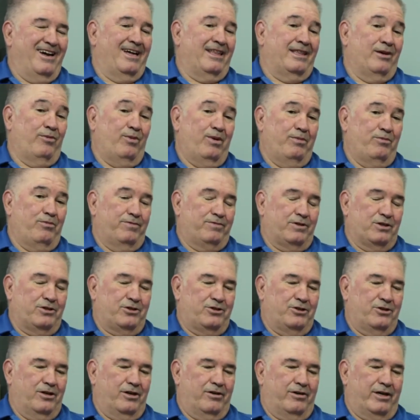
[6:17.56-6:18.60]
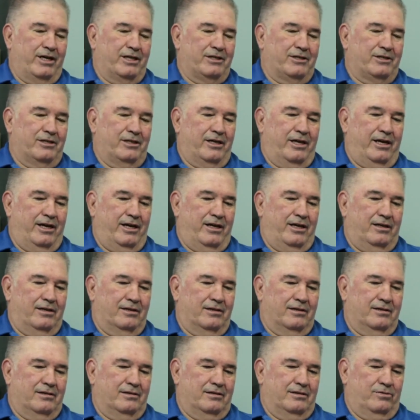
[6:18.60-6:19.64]
And then we moved to Sugar Rush, and
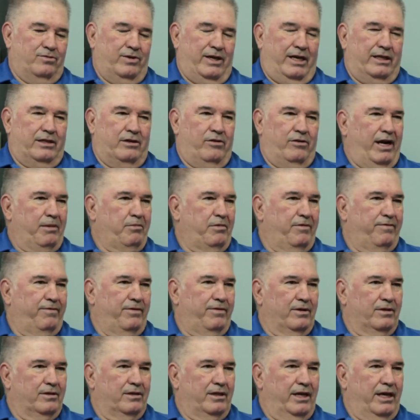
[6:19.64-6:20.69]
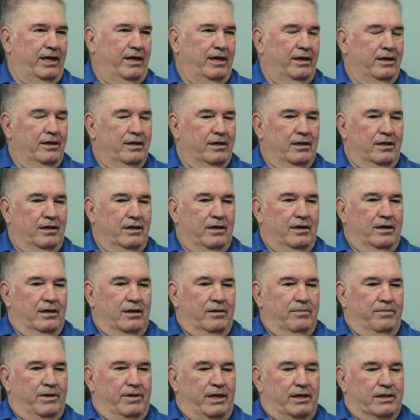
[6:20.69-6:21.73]
we had the rugby field there,
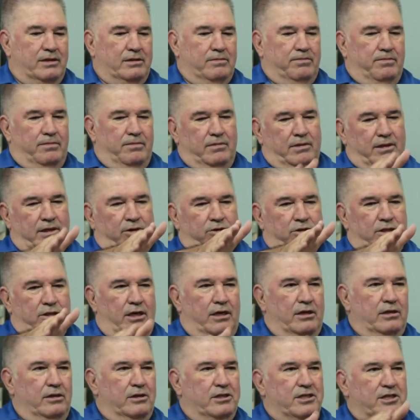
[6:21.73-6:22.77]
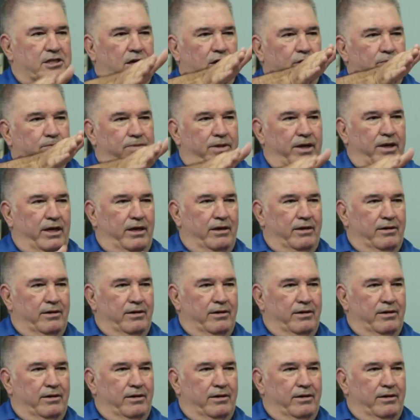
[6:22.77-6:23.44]
but there was a little slope there,